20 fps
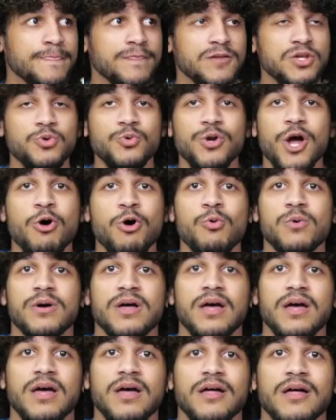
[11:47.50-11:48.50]
You know,
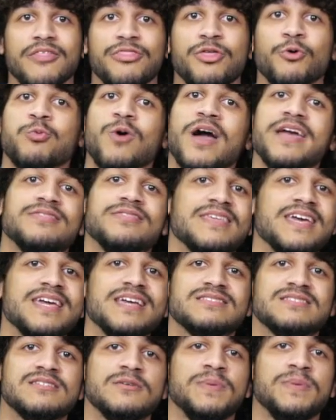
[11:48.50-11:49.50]
the right thing
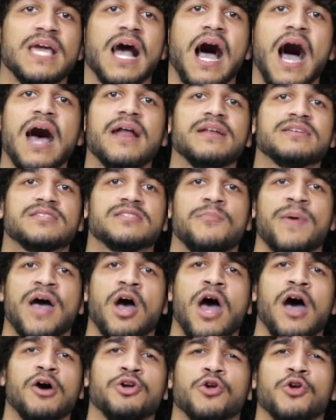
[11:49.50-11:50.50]
is to be honest about
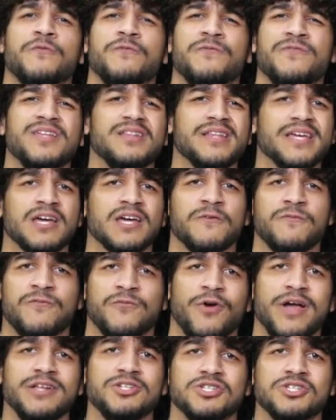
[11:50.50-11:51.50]
how you're feeling in a
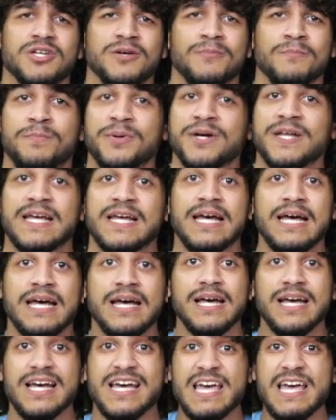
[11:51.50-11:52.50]
friendship, but
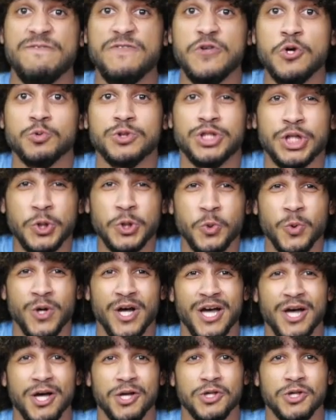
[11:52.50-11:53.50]
if you do,
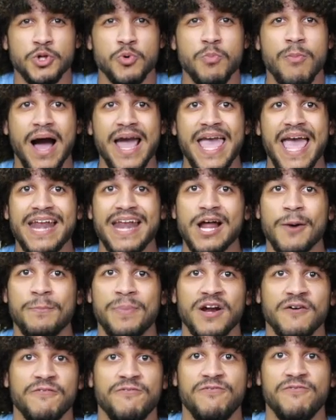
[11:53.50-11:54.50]
you might end up
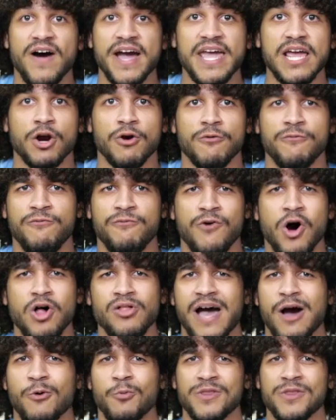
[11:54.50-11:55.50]
in a fight or
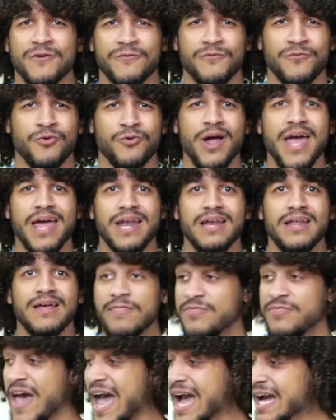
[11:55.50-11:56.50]
fallout with a friend.
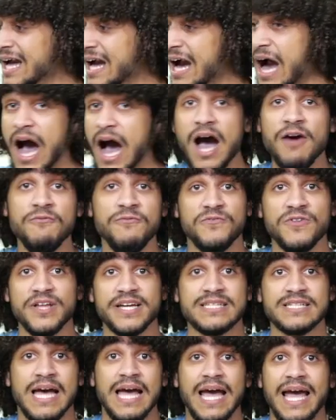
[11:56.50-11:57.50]
That
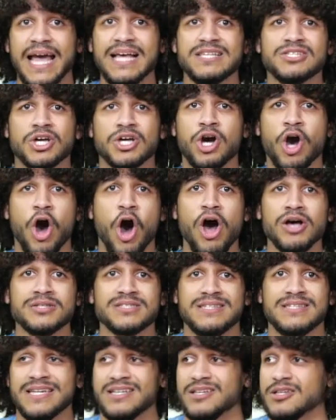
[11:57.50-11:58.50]
conflict is a
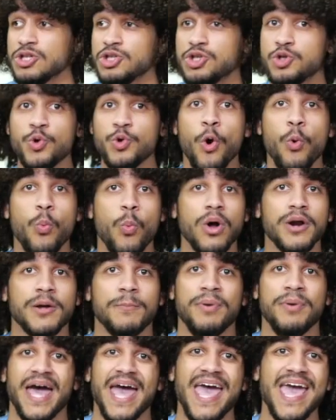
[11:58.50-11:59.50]
cost that you don't want to
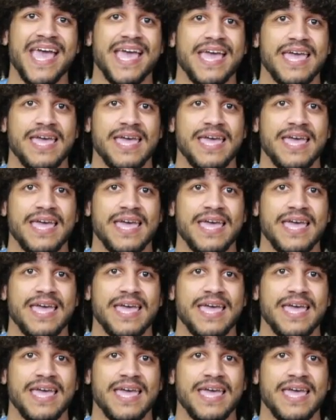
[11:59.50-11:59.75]
pay.